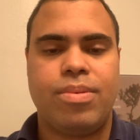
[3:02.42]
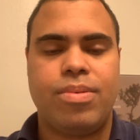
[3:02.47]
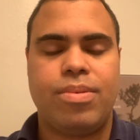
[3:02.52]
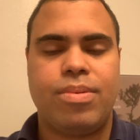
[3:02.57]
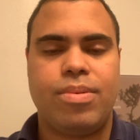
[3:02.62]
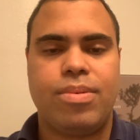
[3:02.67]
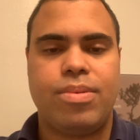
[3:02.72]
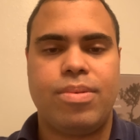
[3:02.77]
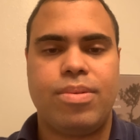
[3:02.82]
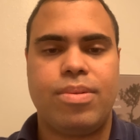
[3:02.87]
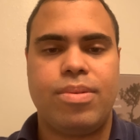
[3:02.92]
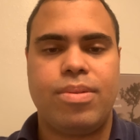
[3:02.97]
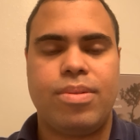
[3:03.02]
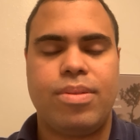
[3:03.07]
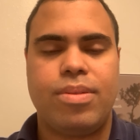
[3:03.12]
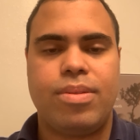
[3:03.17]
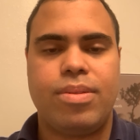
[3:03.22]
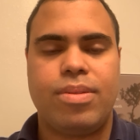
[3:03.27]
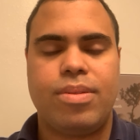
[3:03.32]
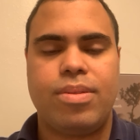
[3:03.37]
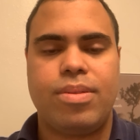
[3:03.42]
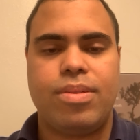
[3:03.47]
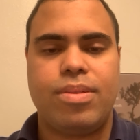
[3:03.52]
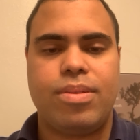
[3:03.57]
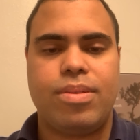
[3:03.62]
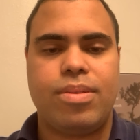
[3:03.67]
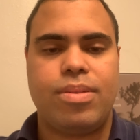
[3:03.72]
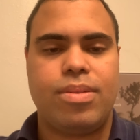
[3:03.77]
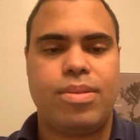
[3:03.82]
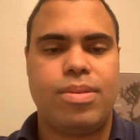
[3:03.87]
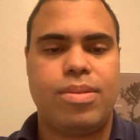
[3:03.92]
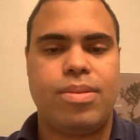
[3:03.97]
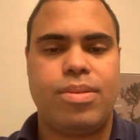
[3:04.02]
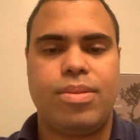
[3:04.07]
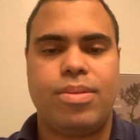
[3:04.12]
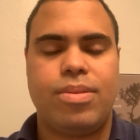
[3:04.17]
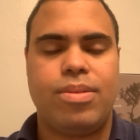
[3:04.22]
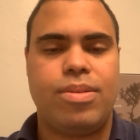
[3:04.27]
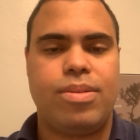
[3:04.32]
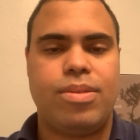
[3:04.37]

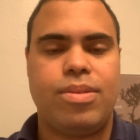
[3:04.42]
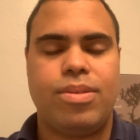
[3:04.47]
No one is speaking in this clip.